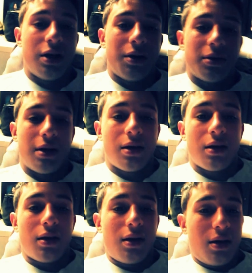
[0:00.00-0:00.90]
types. Like,
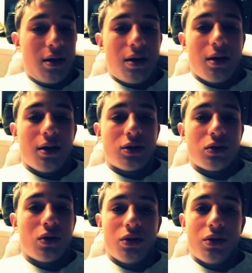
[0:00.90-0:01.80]
and
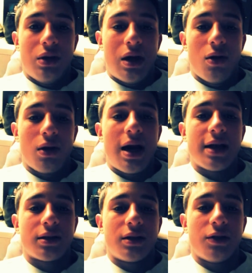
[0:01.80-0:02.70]
so not all
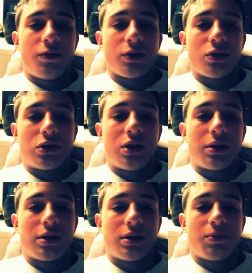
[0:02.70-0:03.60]
guys are different, so
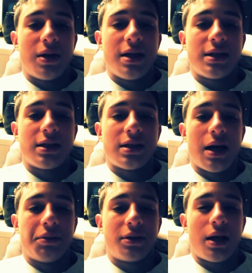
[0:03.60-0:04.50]
st please
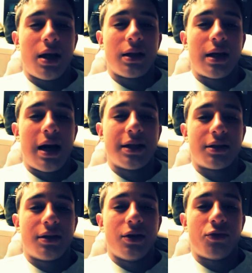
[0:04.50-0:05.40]
stop saying
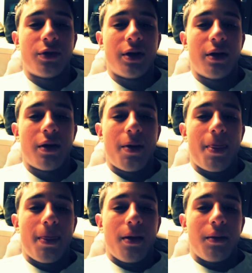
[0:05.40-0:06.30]
guys are different.
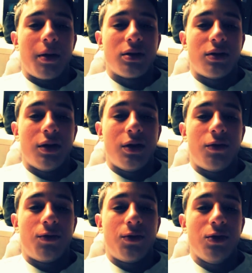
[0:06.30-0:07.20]
Because
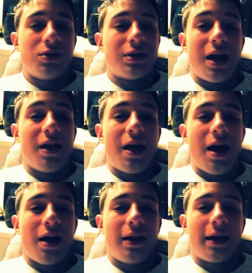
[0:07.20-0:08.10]
if you say
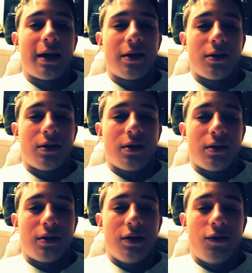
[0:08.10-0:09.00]
that, like,
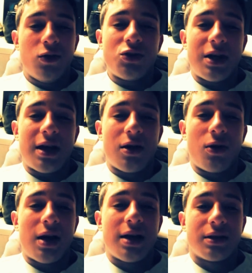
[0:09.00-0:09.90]
if you say
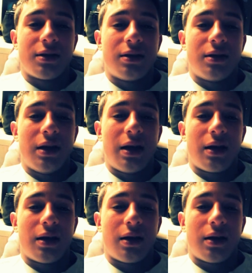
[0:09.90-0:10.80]
all guys are,
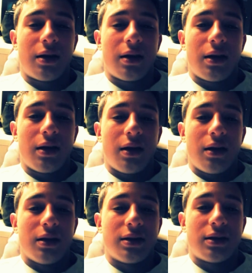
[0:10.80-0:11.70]
like,
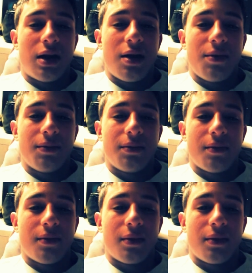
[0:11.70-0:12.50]
the same,